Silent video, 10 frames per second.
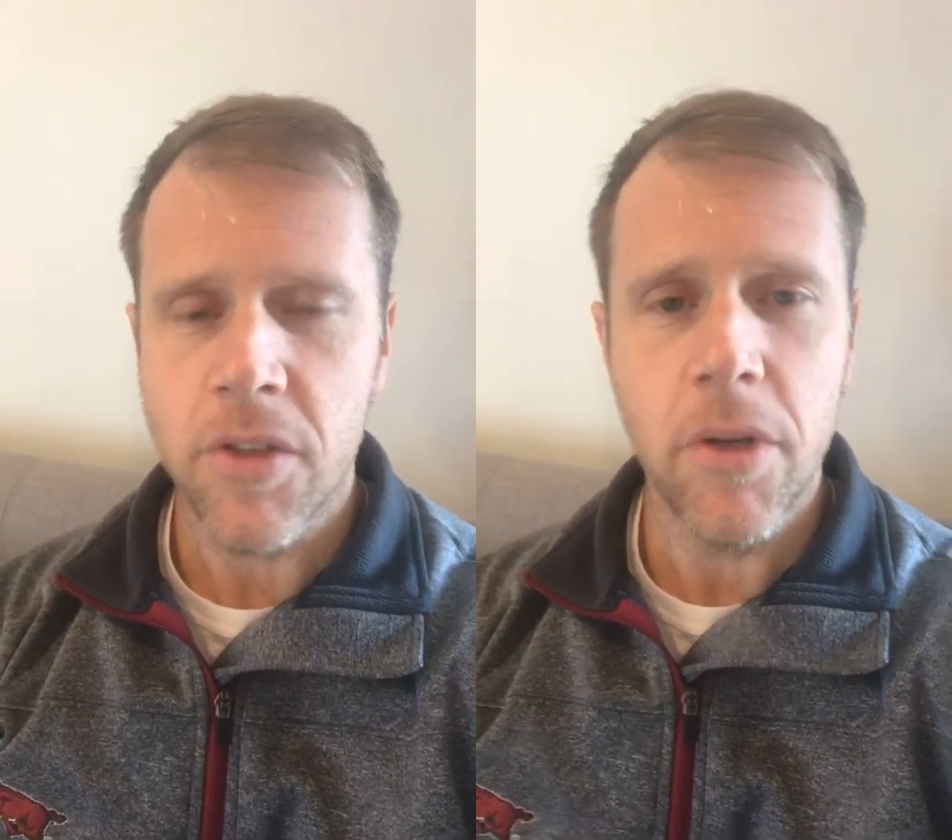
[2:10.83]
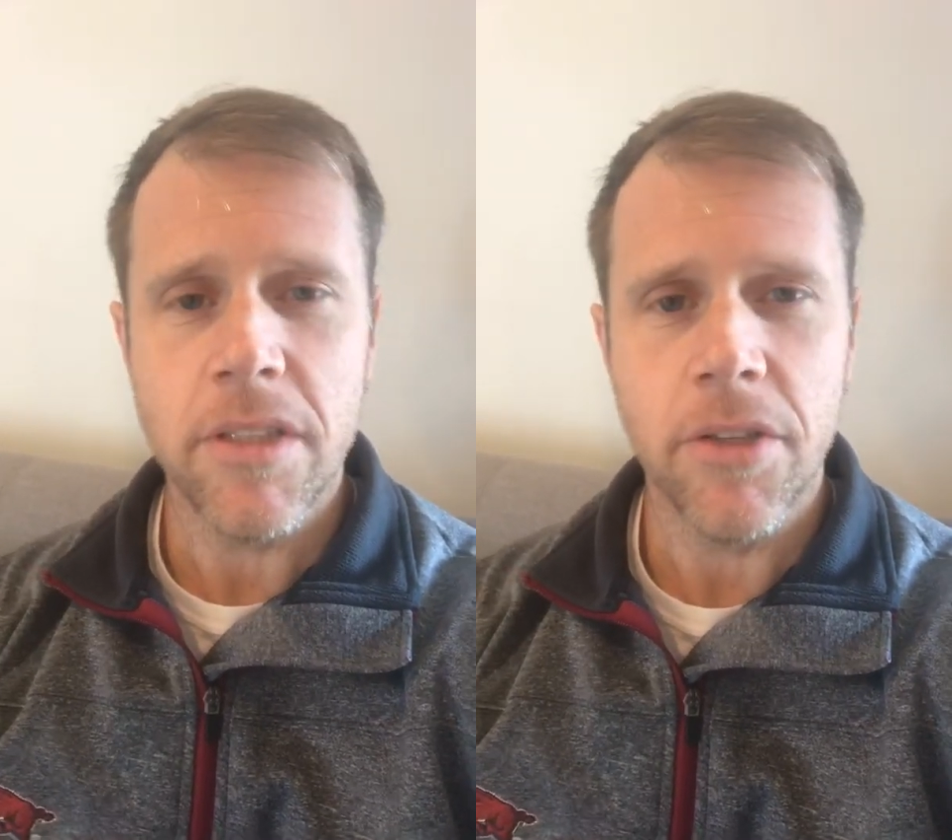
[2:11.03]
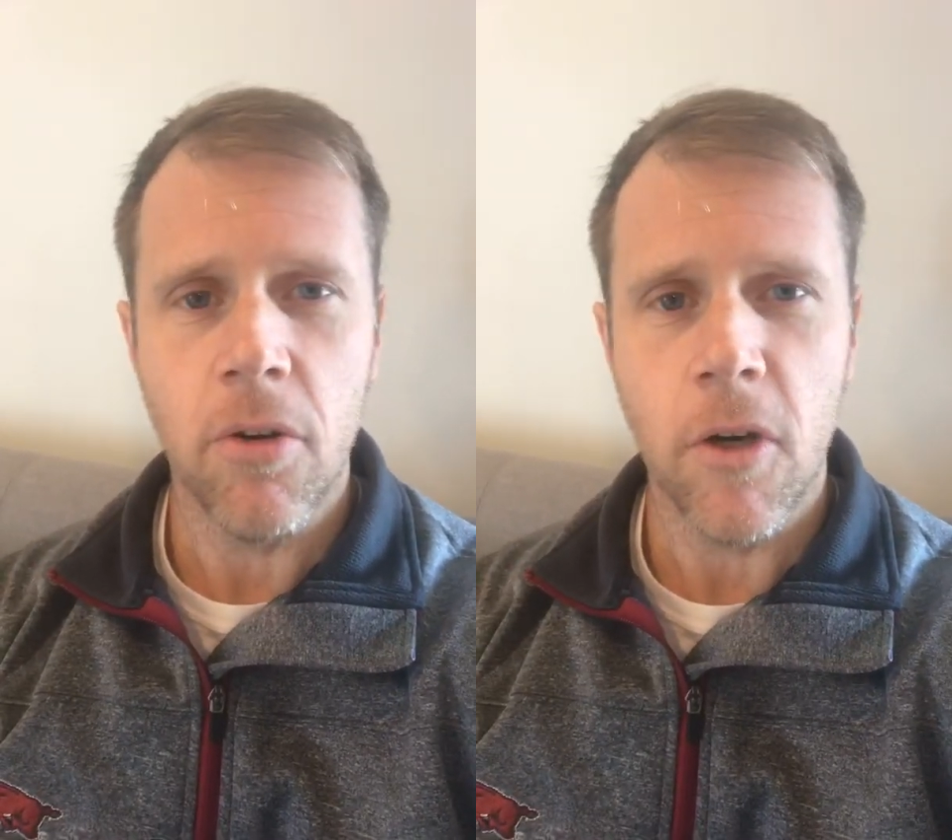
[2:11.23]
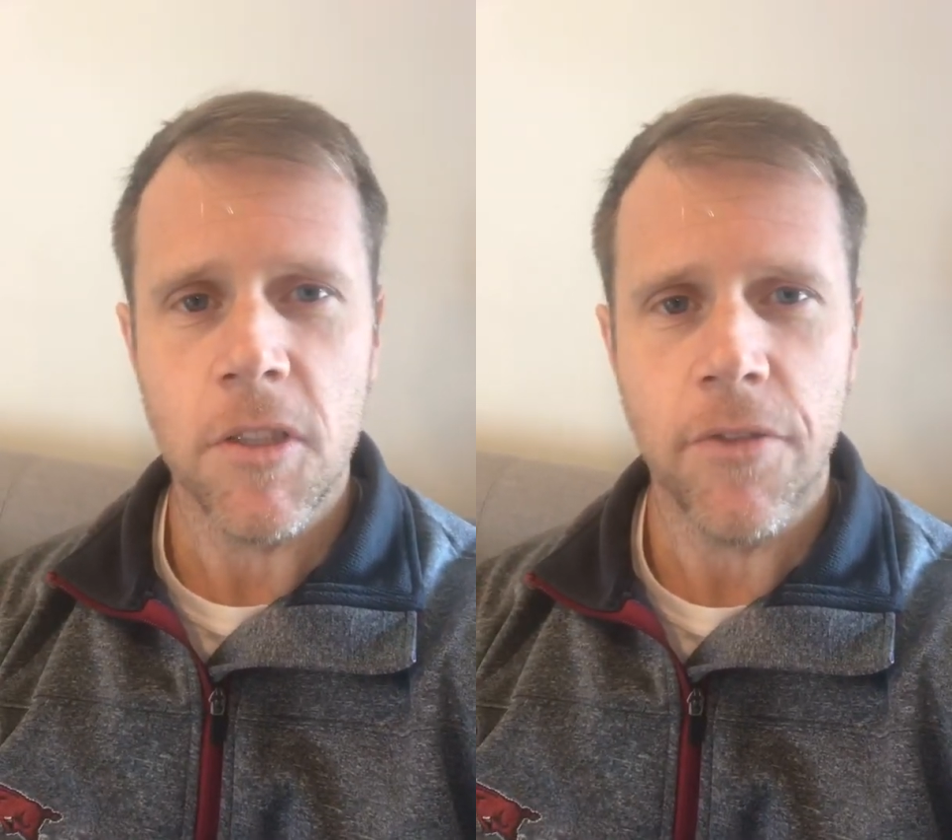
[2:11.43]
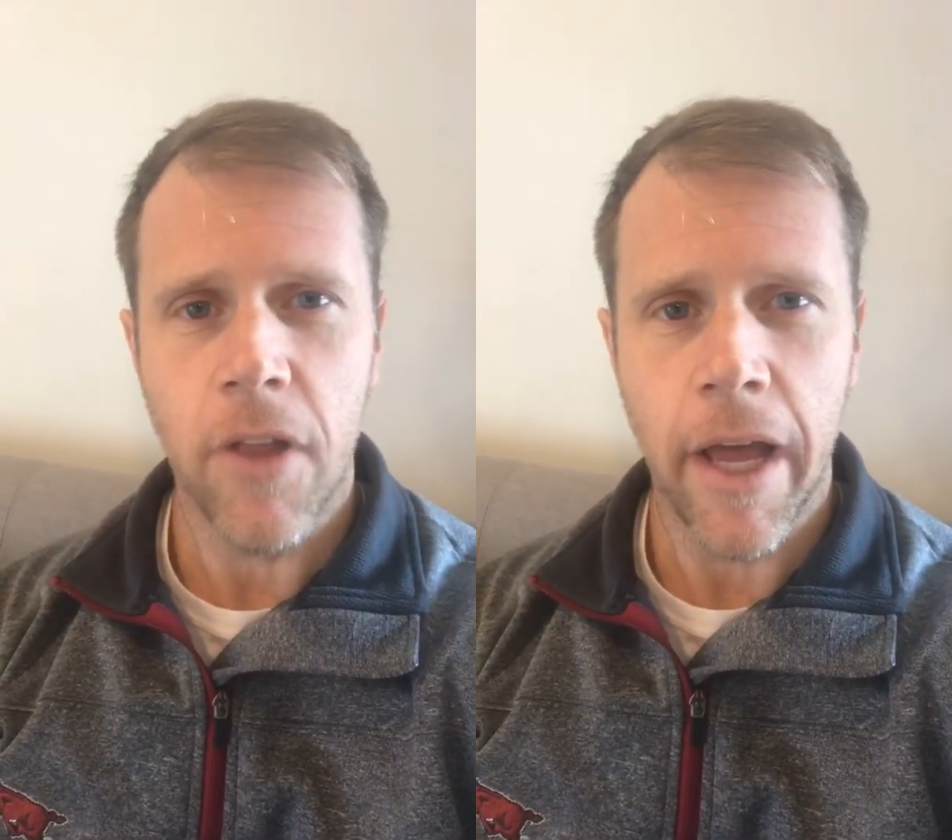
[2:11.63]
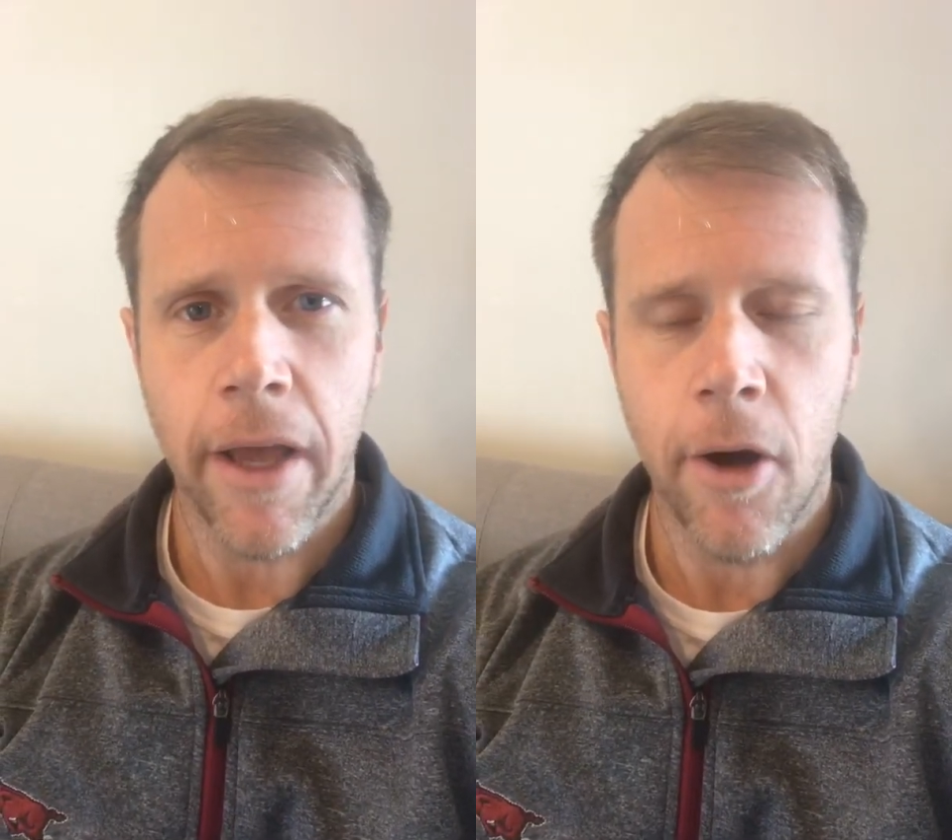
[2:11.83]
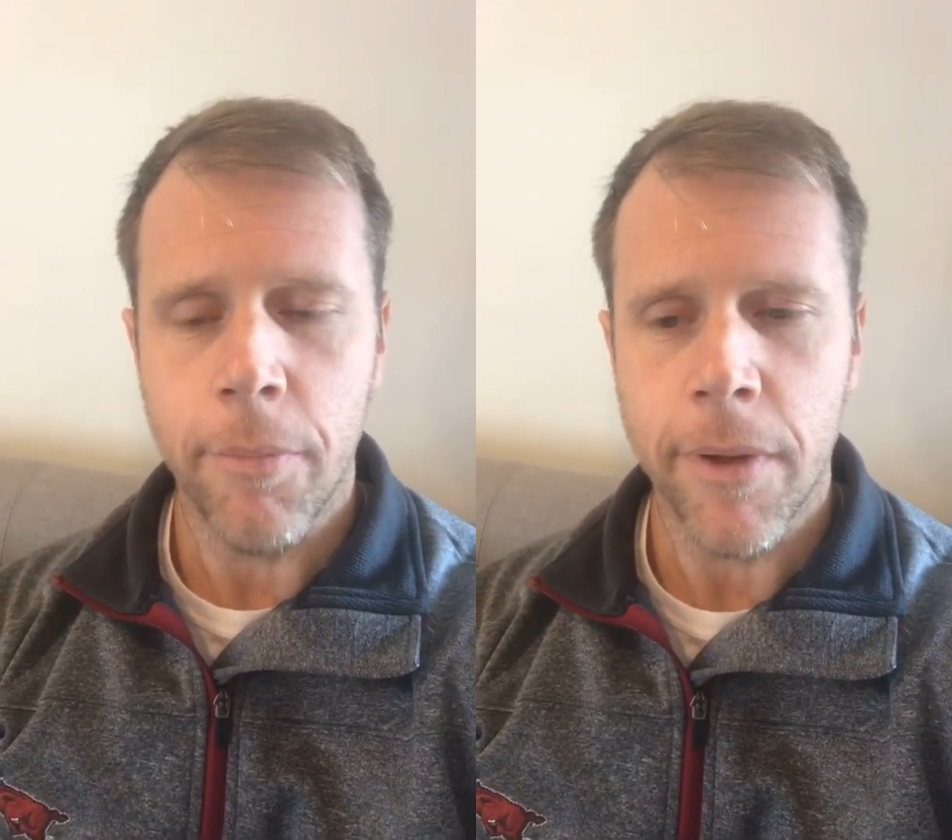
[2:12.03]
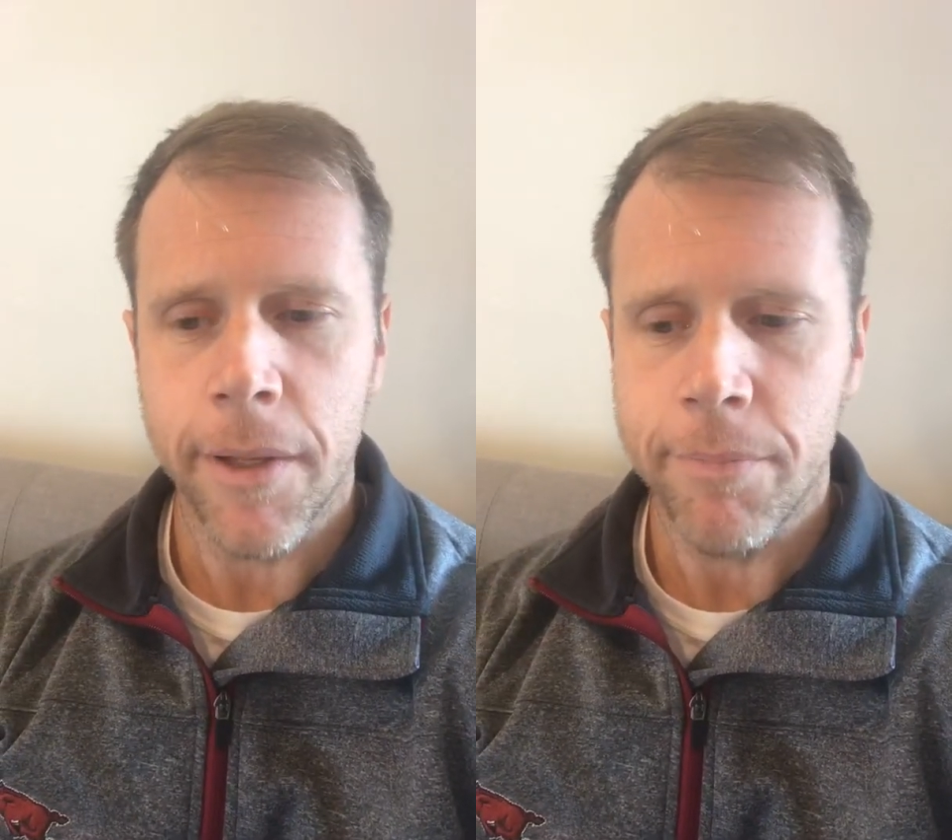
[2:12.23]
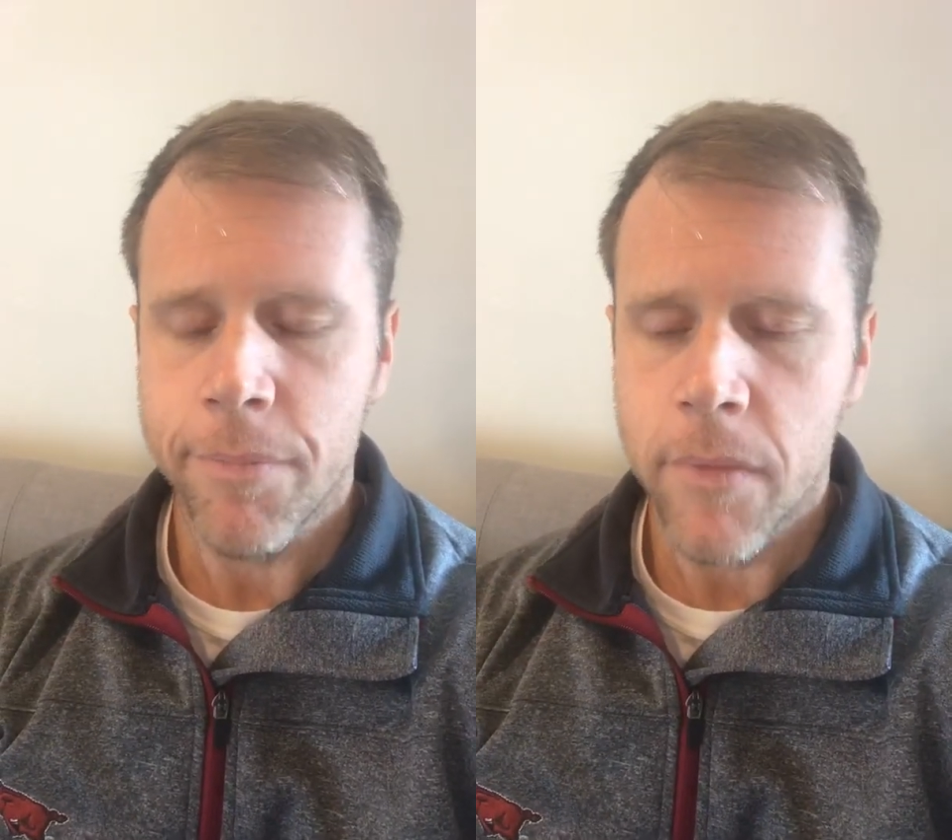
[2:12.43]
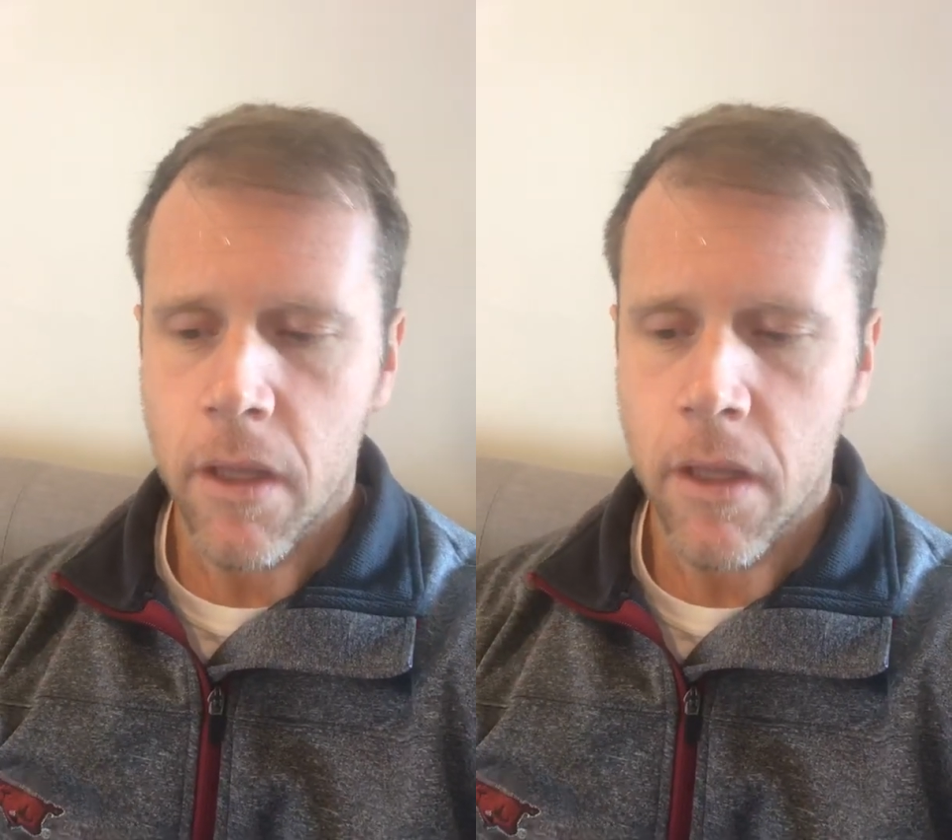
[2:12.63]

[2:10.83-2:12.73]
soon as the doors fly open,